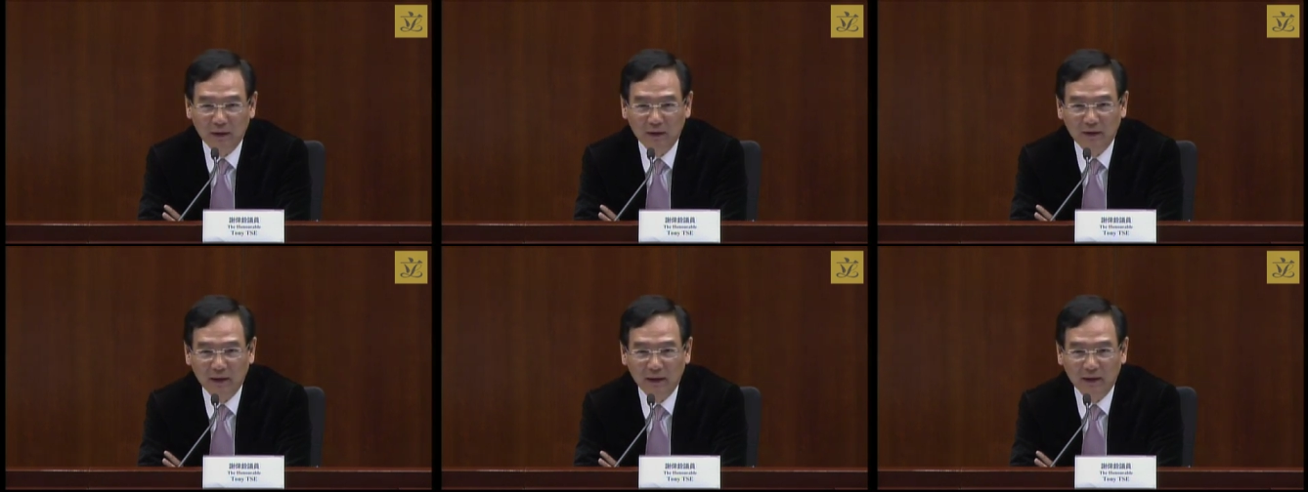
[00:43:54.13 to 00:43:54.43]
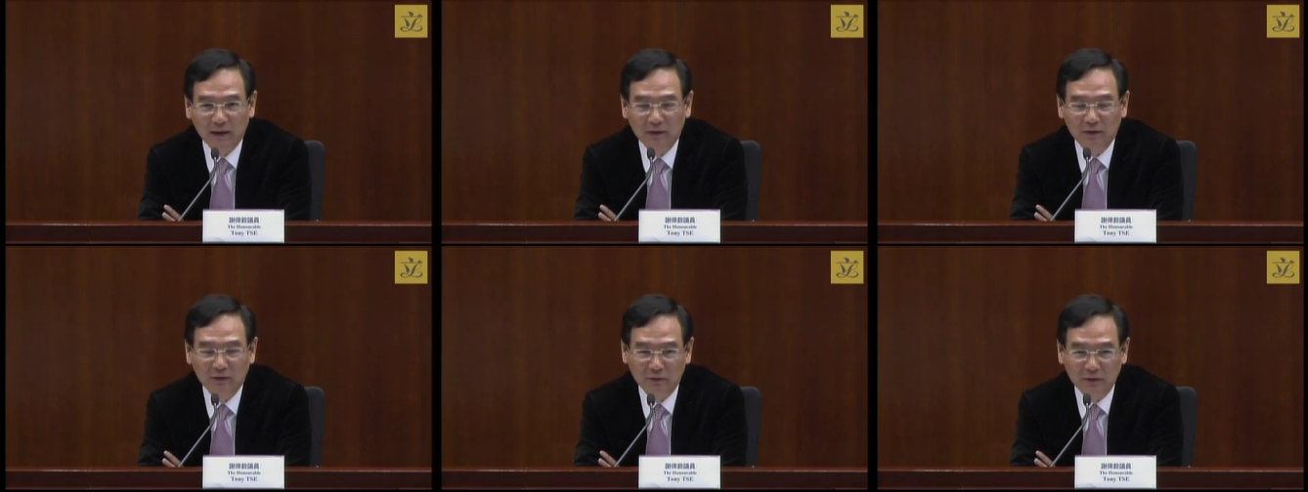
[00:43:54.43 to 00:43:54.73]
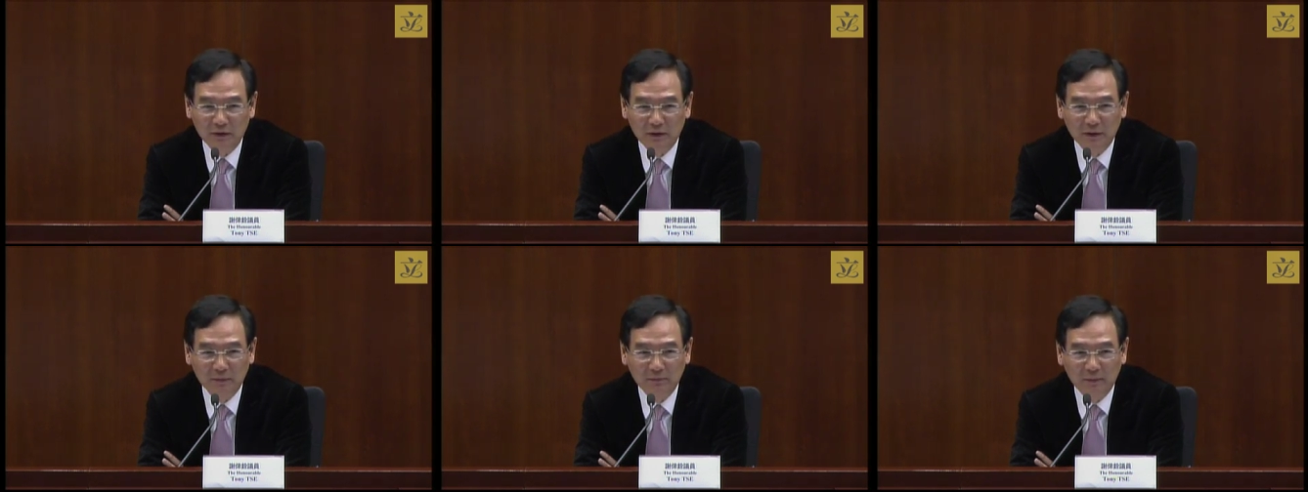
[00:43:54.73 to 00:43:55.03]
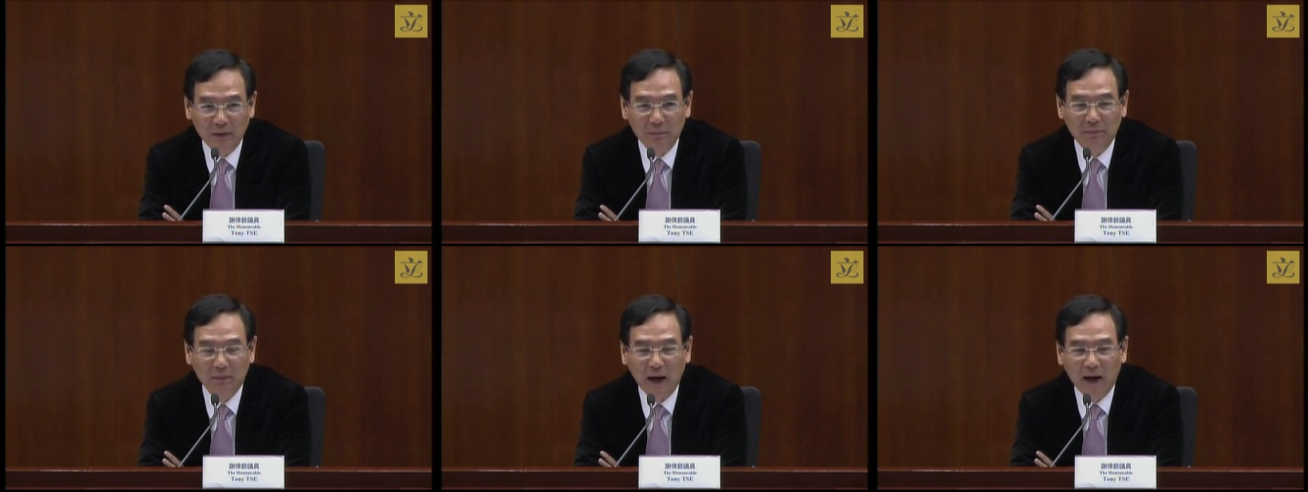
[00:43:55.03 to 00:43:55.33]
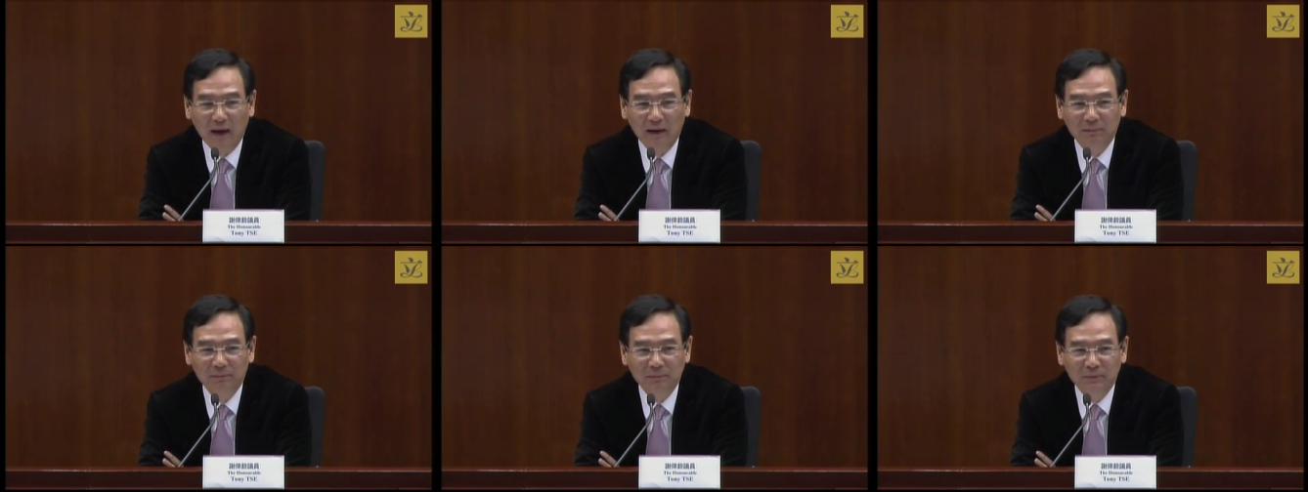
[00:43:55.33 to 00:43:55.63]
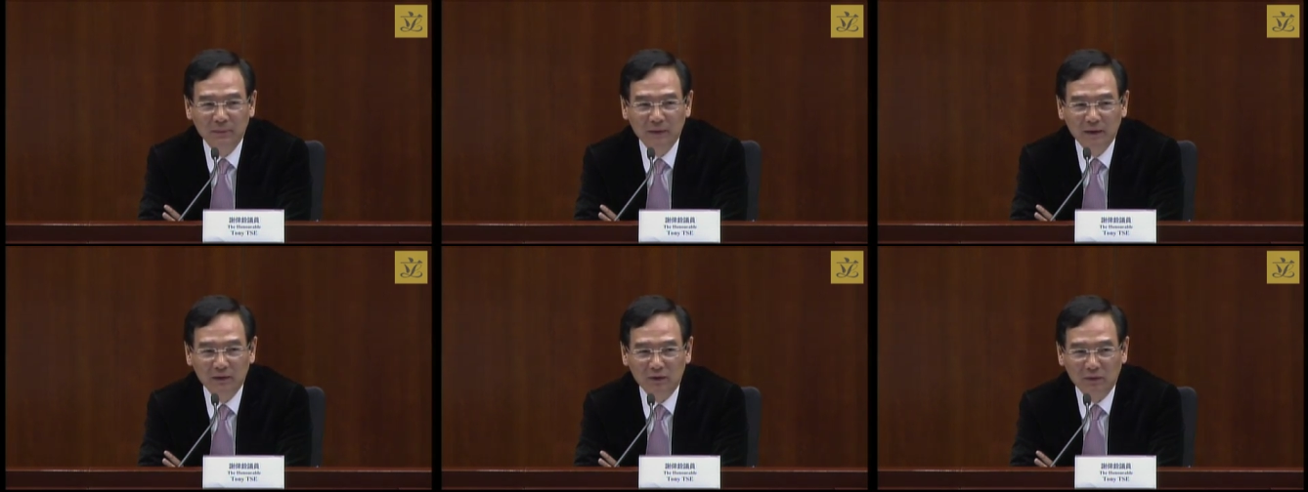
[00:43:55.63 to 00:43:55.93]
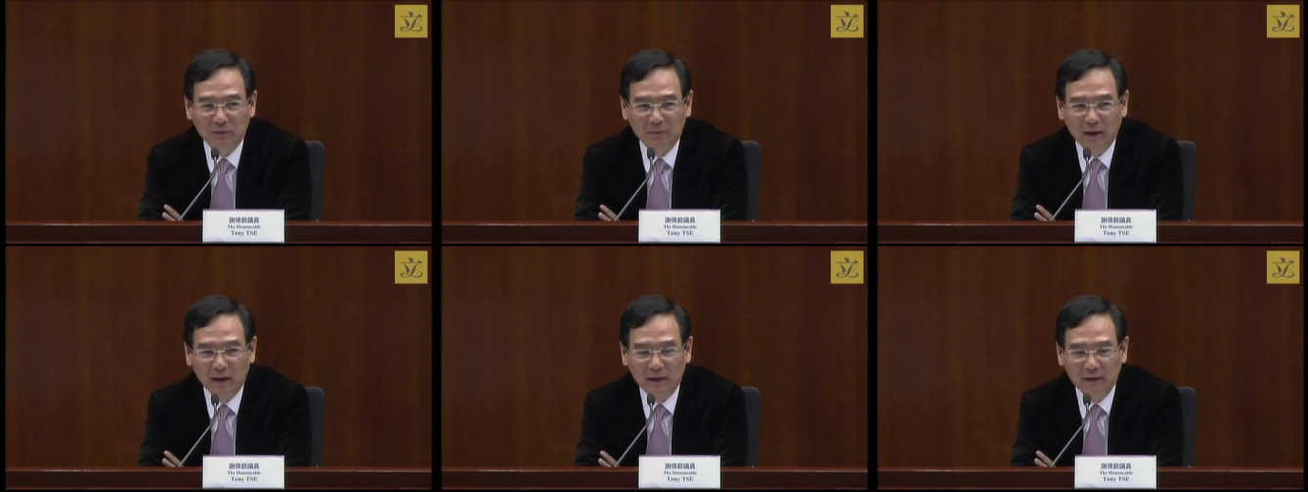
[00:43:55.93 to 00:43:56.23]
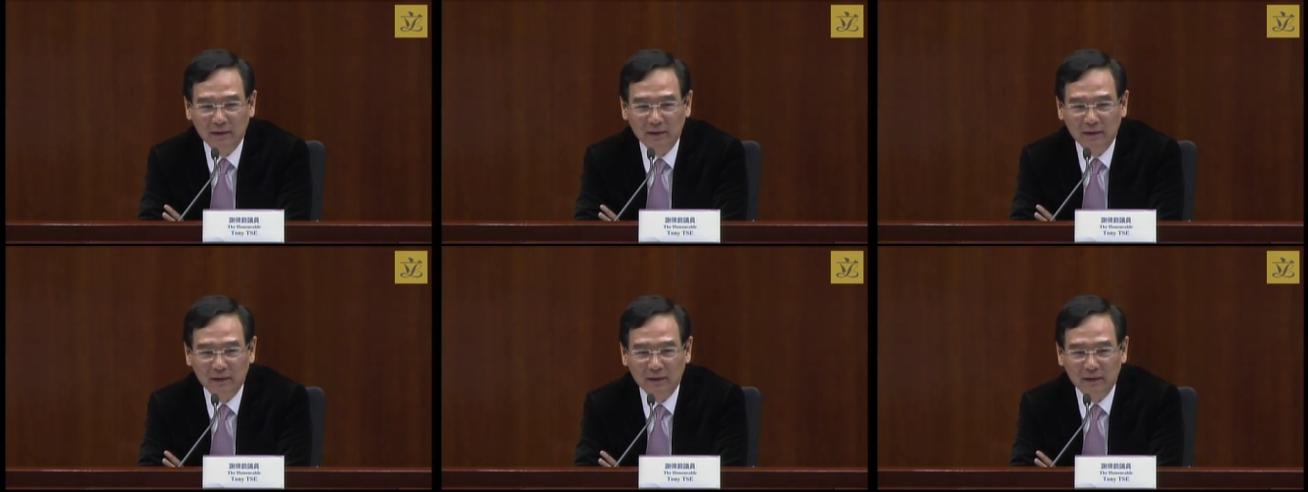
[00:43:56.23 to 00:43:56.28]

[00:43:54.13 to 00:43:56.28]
will increase gross floor area.